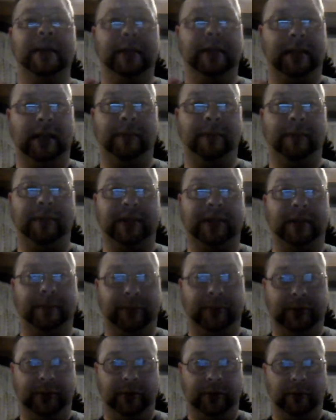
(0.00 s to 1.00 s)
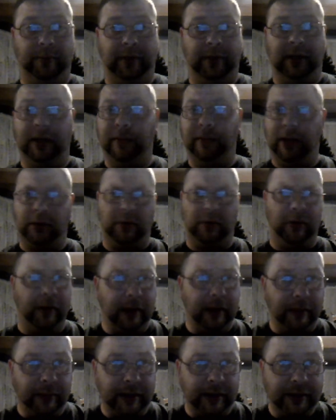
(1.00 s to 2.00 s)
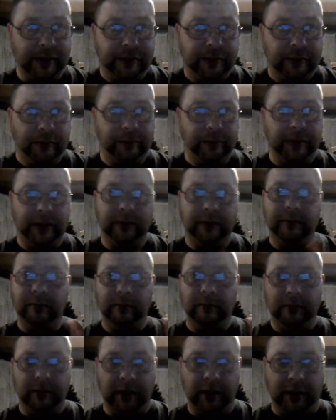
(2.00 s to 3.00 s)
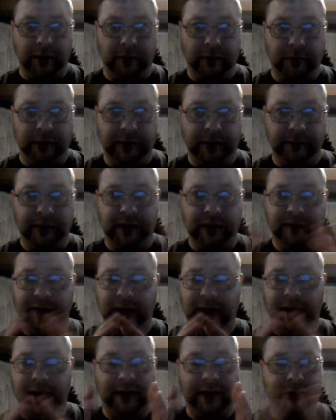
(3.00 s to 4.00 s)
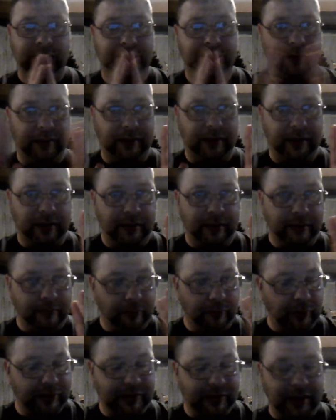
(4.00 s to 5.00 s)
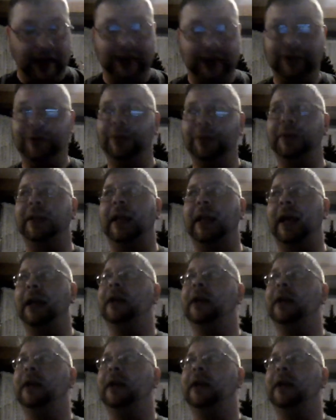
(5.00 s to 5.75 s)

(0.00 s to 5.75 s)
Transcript: Keep it simple, stupid. And I'm not calling anybody stupid. I know we live in that age. Was not doing that,